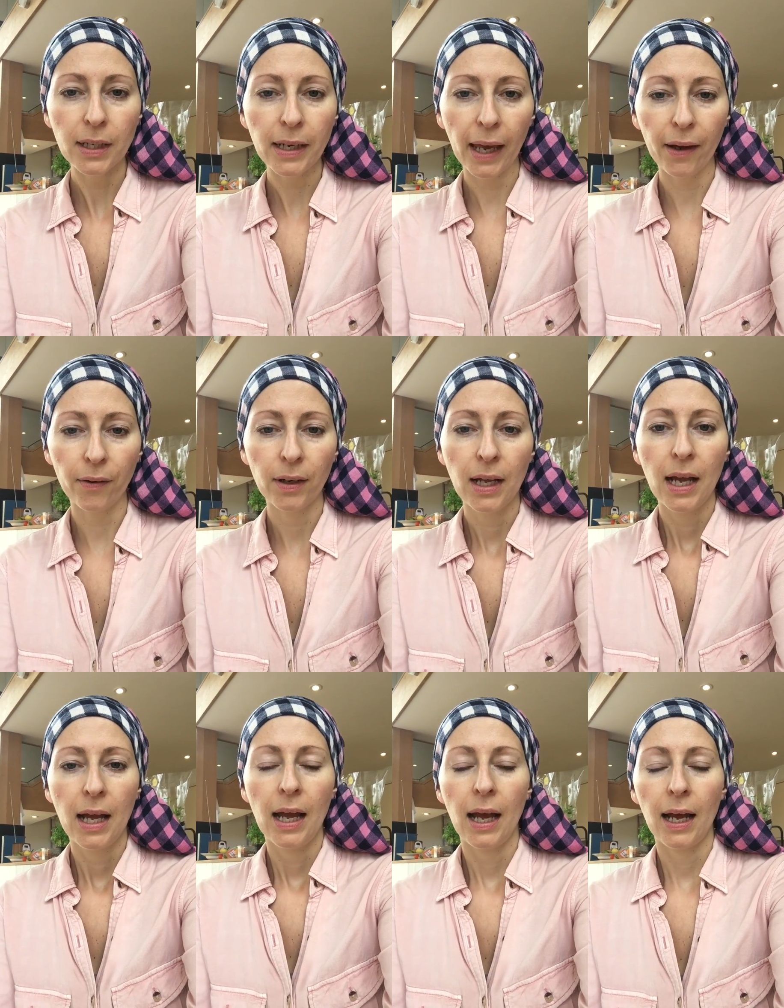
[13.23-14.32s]
Now,
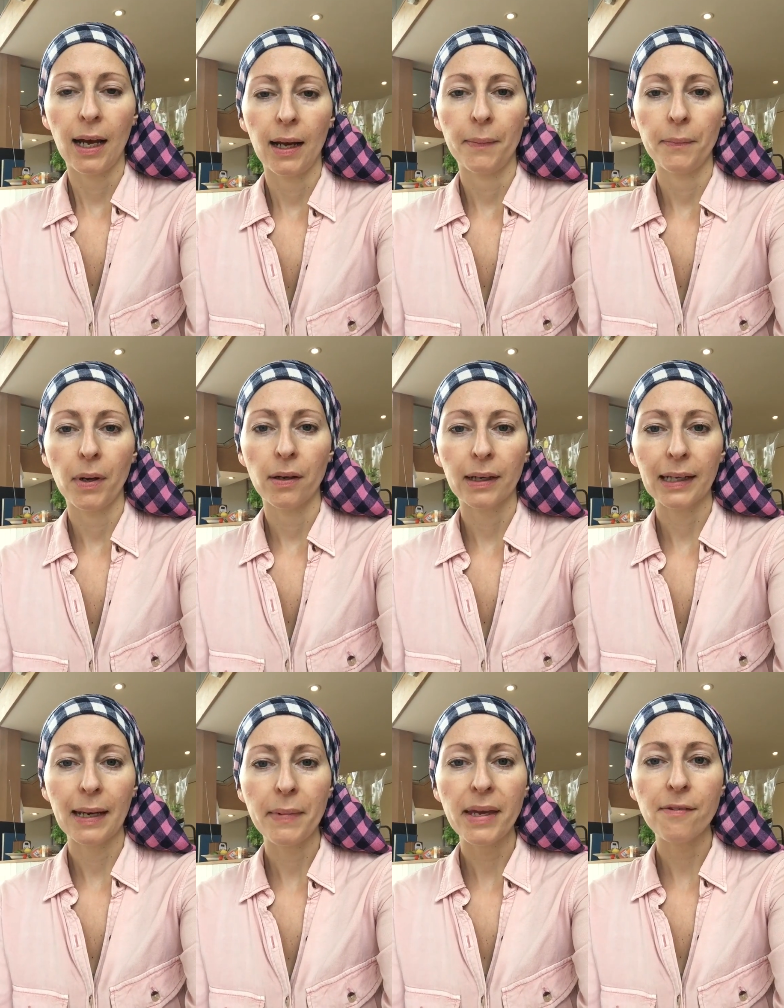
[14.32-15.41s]
um,
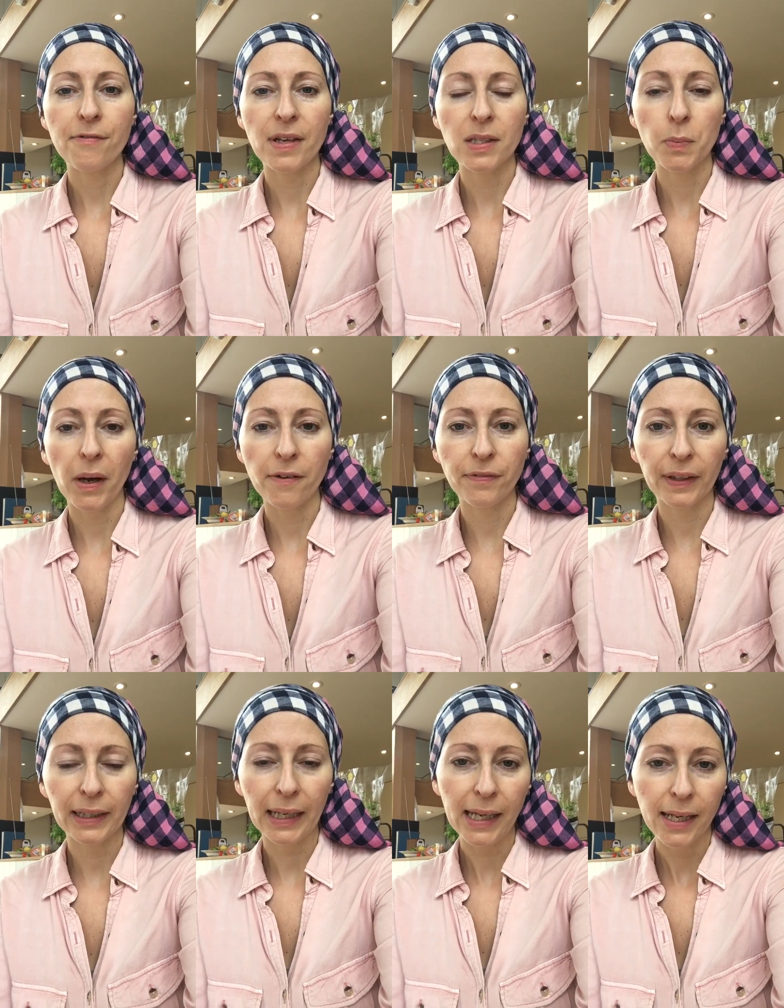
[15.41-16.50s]
Clemmy fits
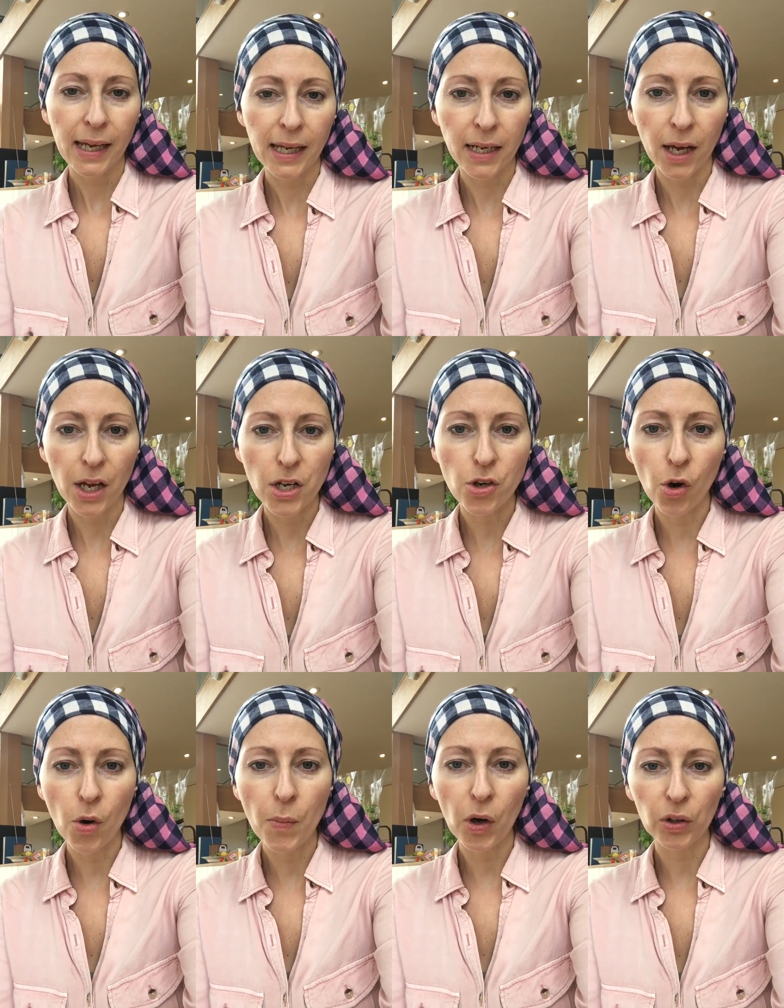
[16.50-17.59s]
perfectly in her
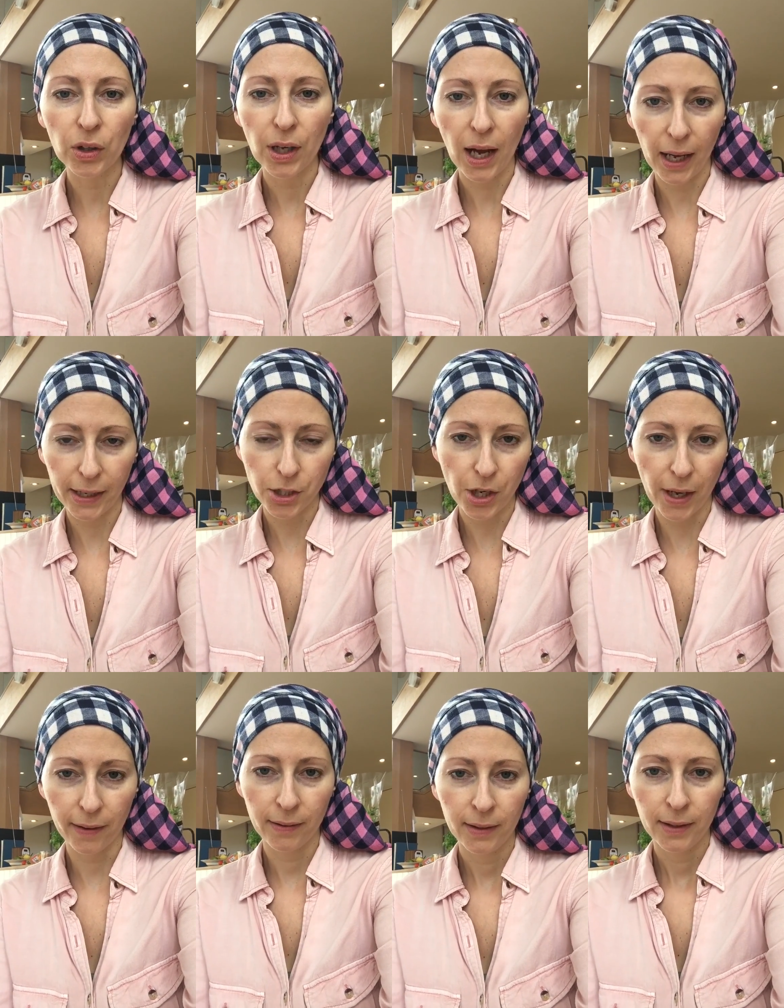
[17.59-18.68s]
normal high chair.